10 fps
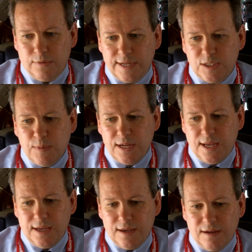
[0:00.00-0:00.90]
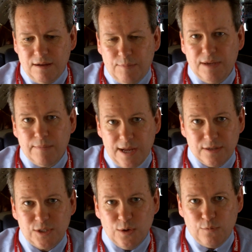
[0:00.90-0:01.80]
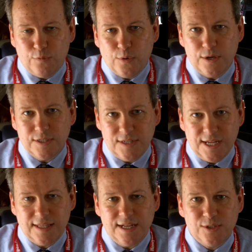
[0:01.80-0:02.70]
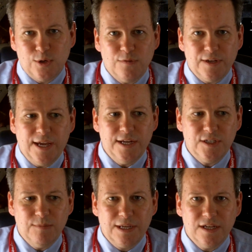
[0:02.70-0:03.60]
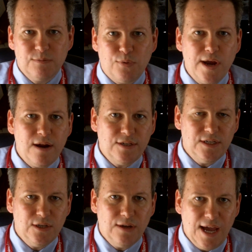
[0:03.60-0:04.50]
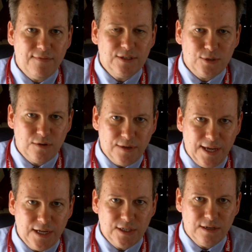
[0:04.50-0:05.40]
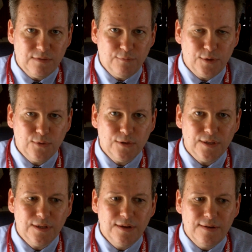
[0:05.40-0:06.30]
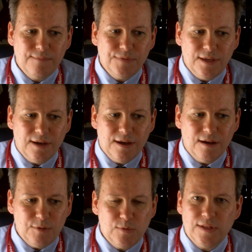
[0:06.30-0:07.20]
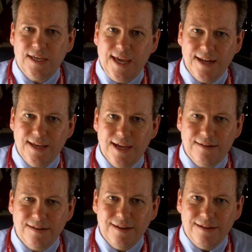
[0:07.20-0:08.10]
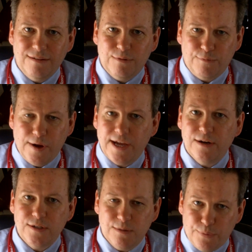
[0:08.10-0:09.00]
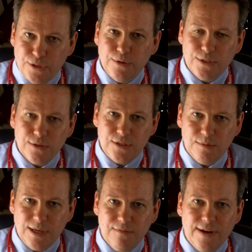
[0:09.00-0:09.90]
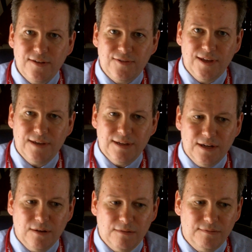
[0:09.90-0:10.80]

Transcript: Well, that's been a big milestone for us, is to get that certification, because prior to having certification of the fuel, you really can't get refiners and producers to be investing,